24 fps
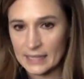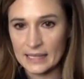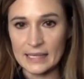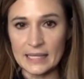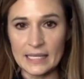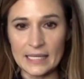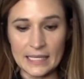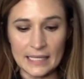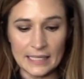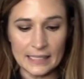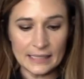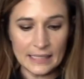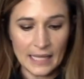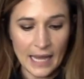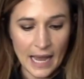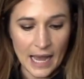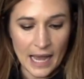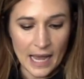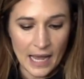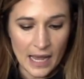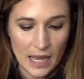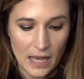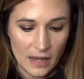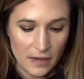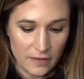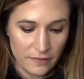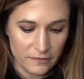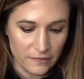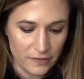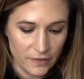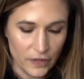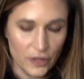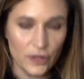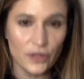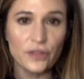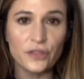These have
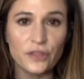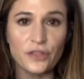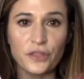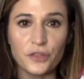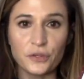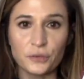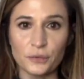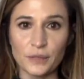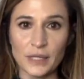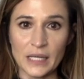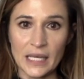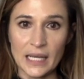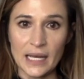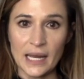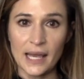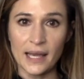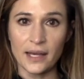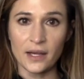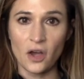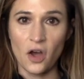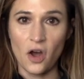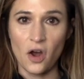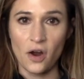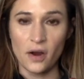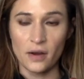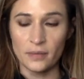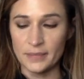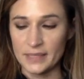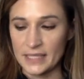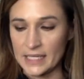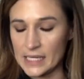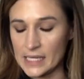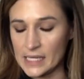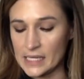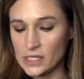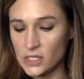3 net carbs
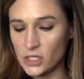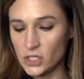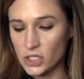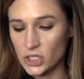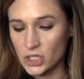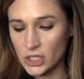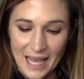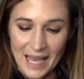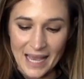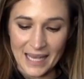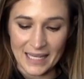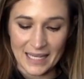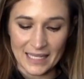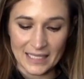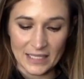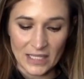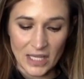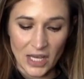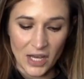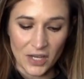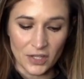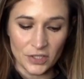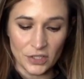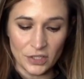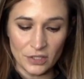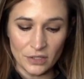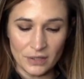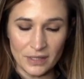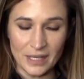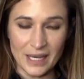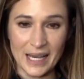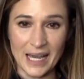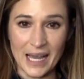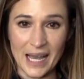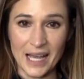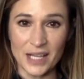each. I can tell you
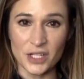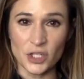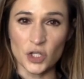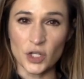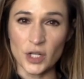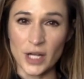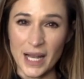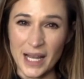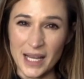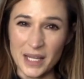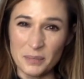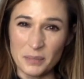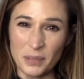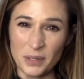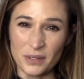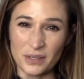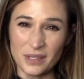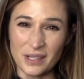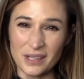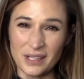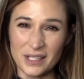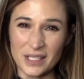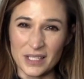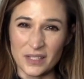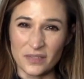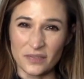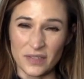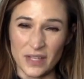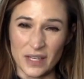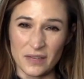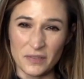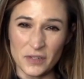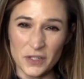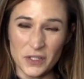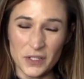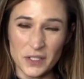that I tried both of these
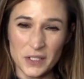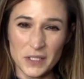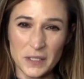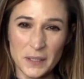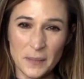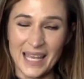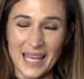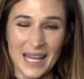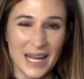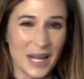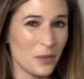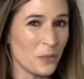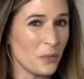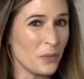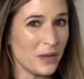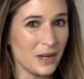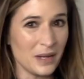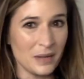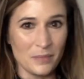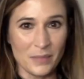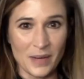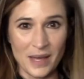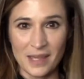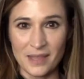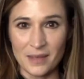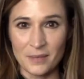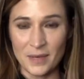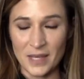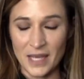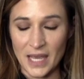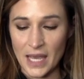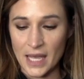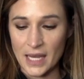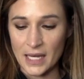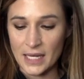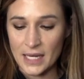flavors and I wouldn't buy them
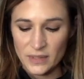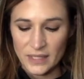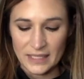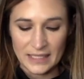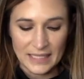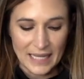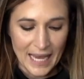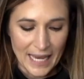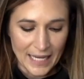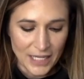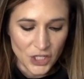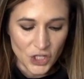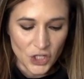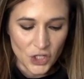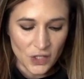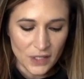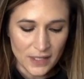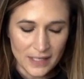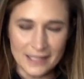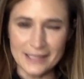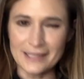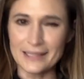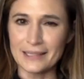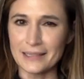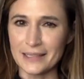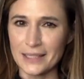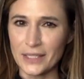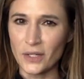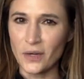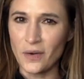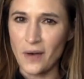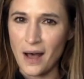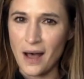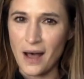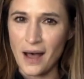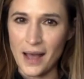again. The texture is a little
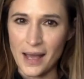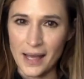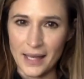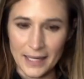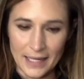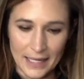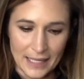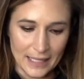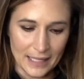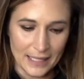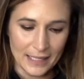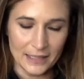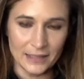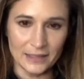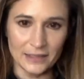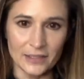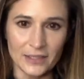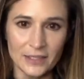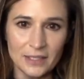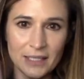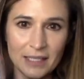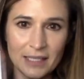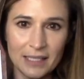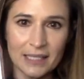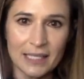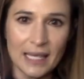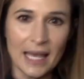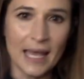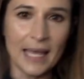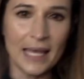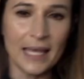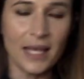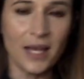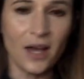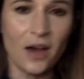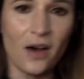odd. It looks
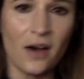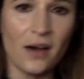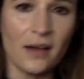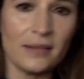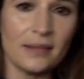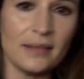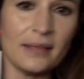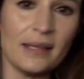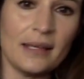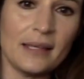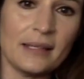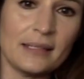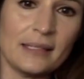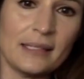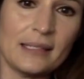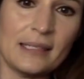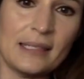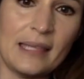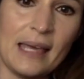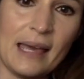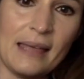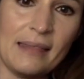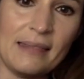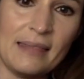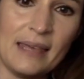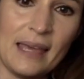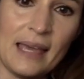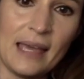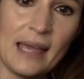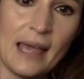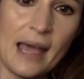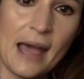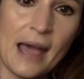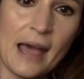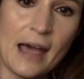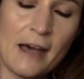like on this that they
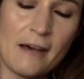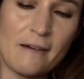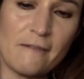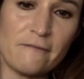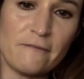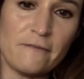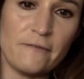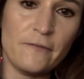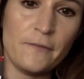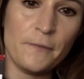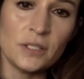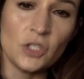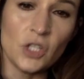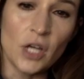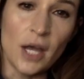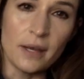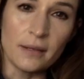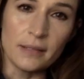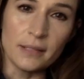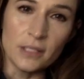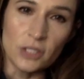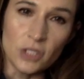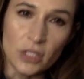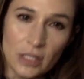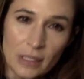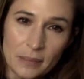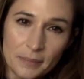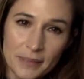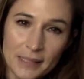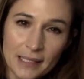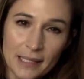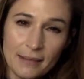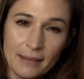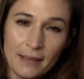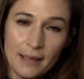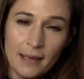have chocolate chips in